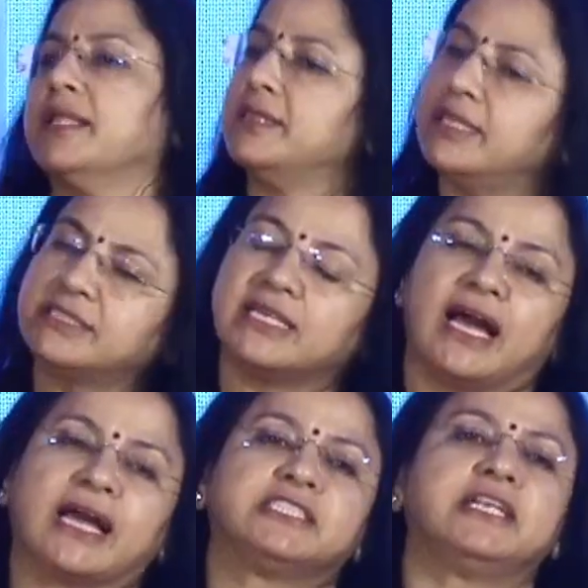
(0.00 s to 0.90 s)
This
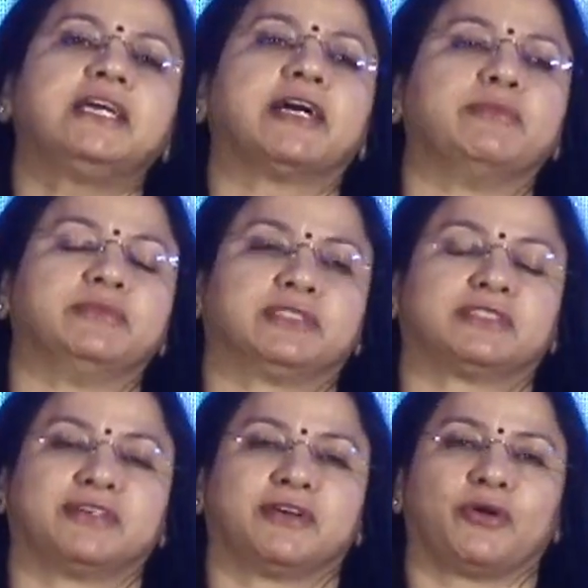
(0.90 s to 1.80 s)
actually
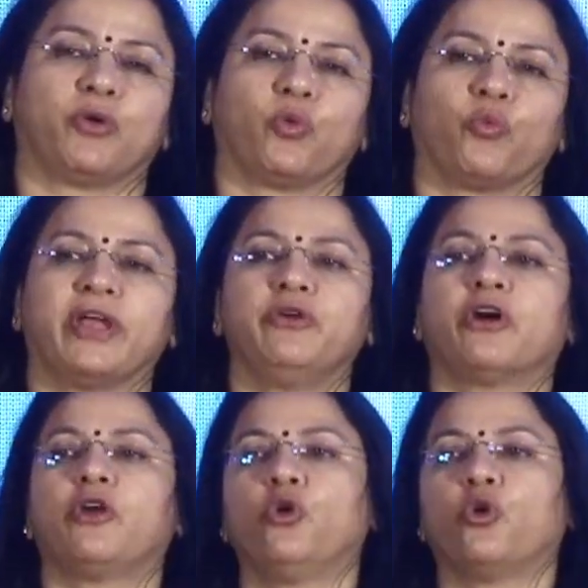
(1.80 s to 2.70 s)
comes when you
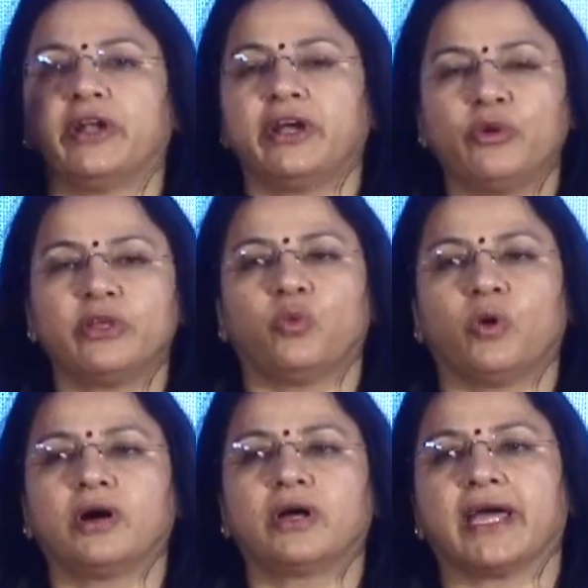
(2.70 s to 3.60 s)
are loaded with
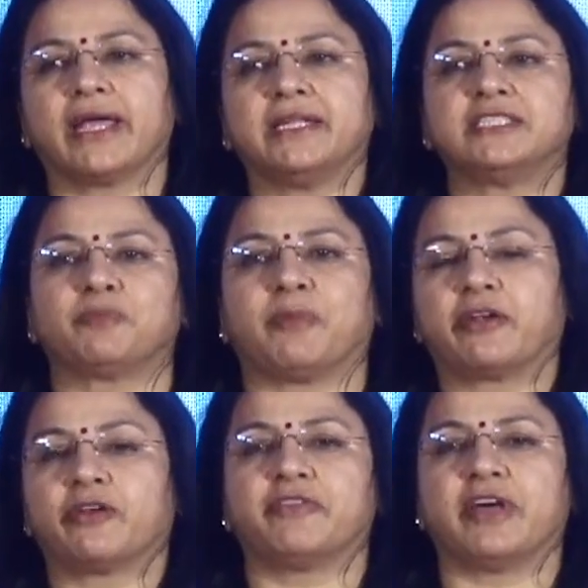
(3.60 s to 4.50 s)
work, and in spite
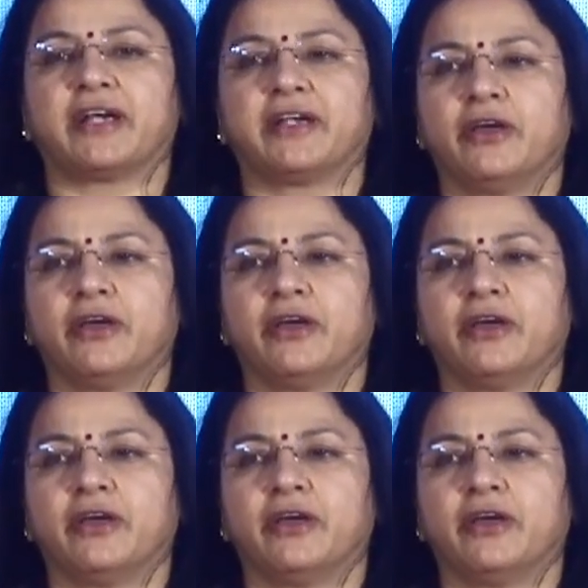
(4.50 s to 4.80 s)
of that,